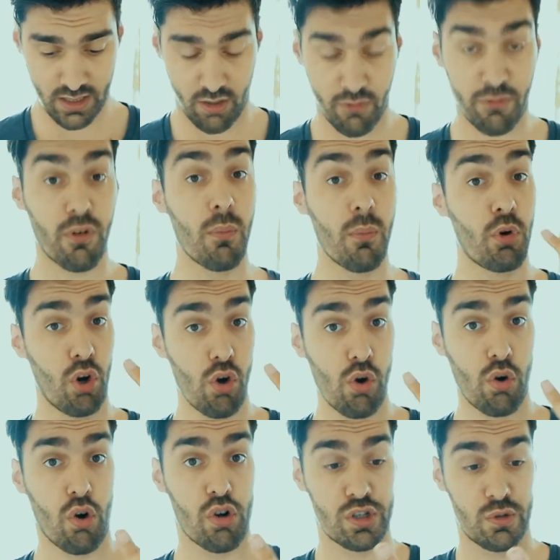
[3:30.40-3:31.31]
from
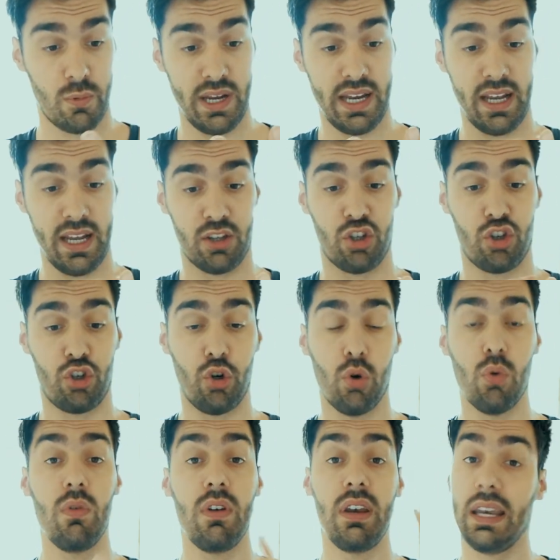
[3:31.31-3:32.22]
glucose we get
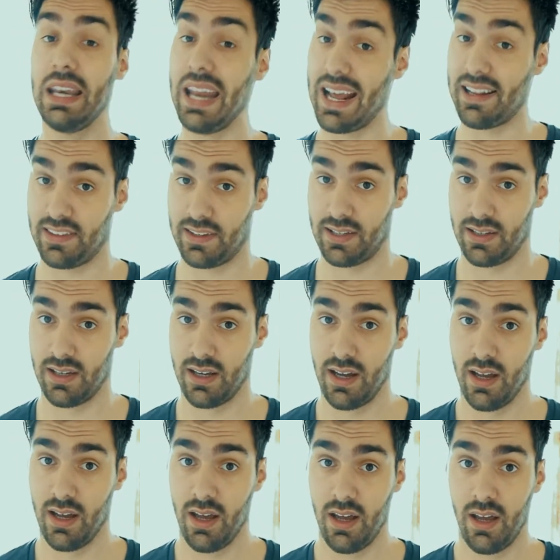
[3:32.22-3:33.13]
2 net
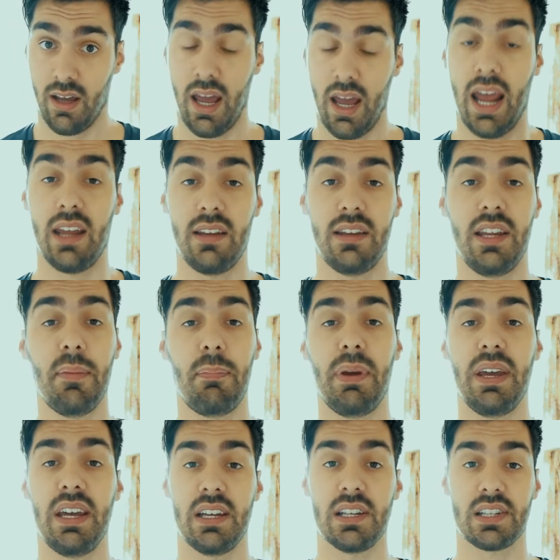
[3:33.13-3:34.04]

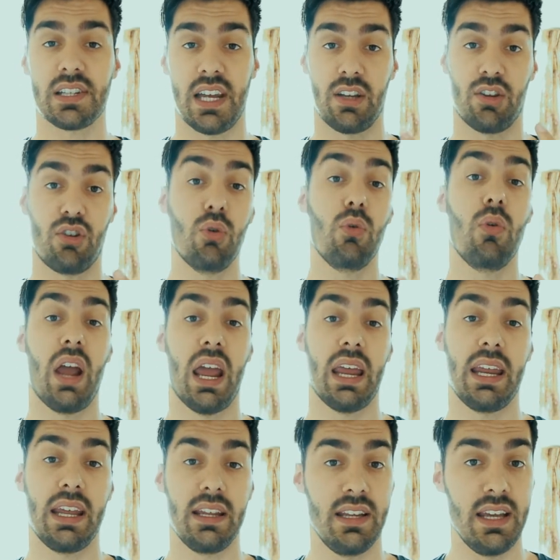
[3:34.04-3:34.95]
ATPs and 2
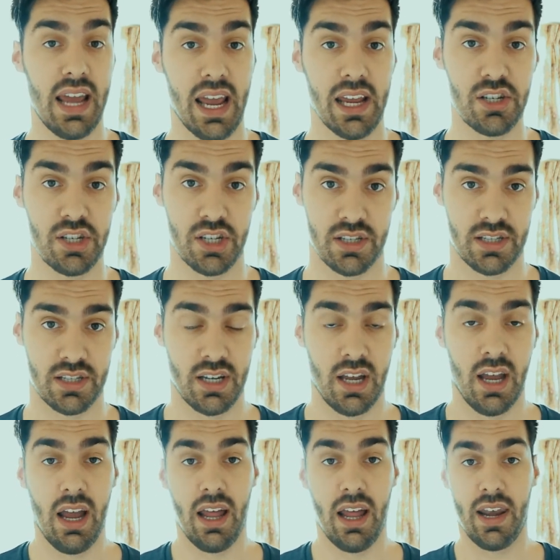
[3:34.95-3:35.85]

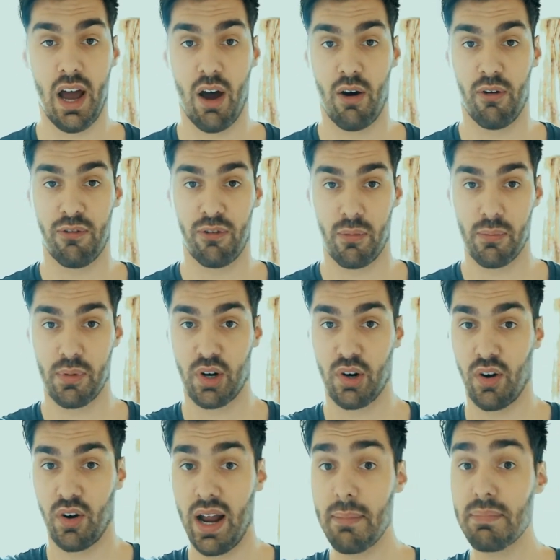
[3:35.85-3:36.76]
NADHs. Now from
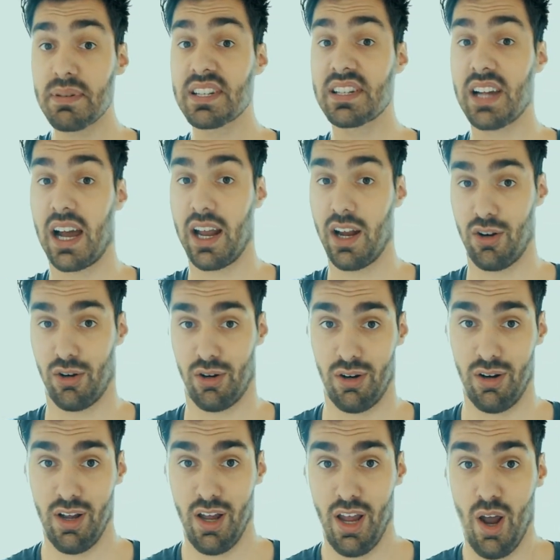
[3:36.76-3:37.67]
Krebs cycle,
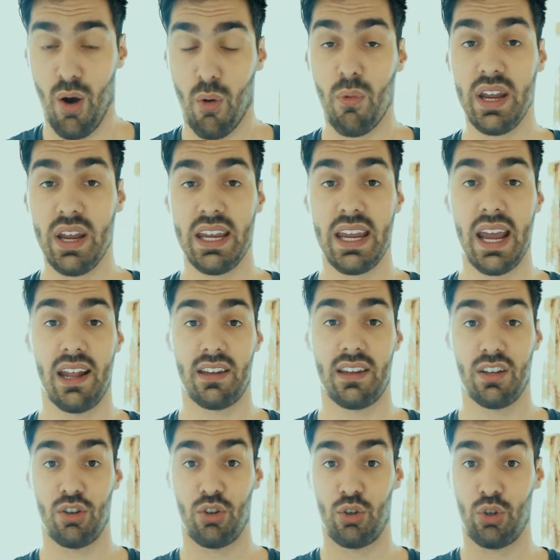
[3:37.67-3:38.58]
we get
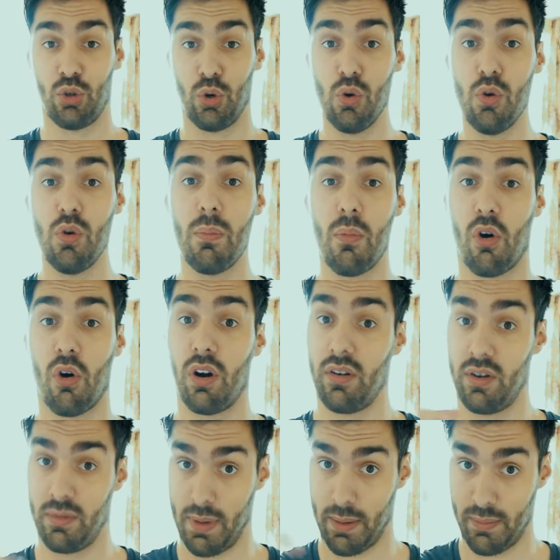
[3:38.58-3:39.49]
2 more,
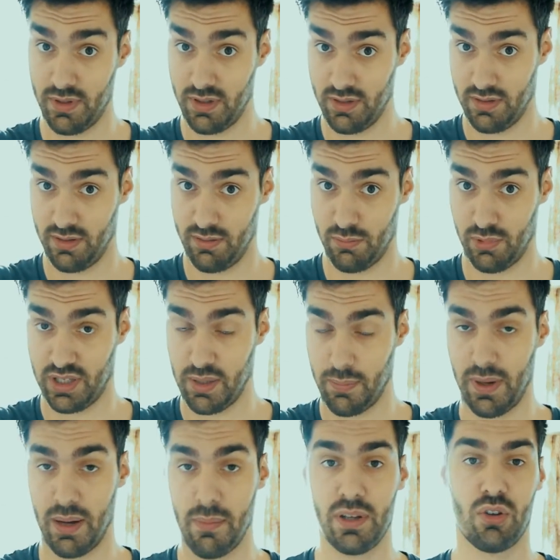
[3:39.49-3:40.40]
remember,
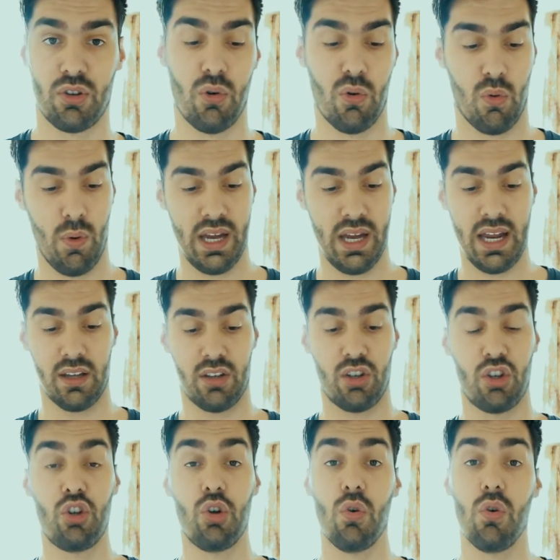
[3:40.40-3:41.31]
multiplied by 2, we get
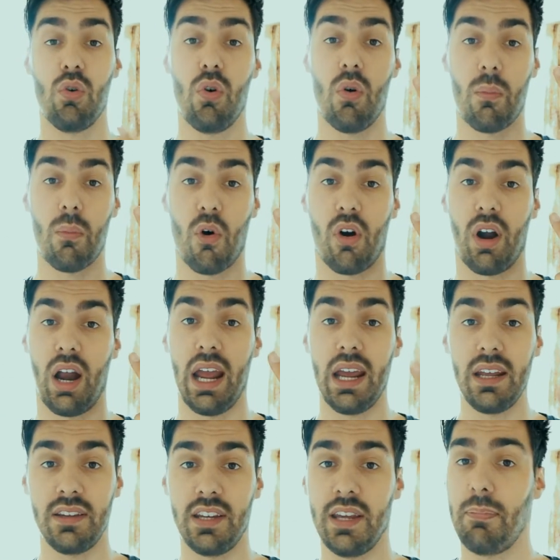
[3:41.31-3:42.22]
2 more
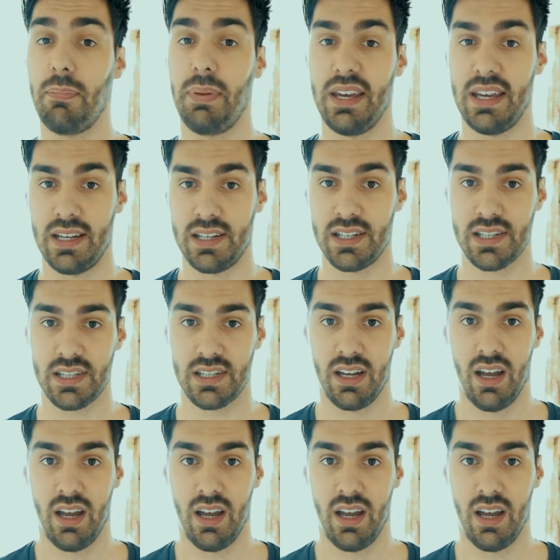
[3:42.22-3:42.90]
ATPs,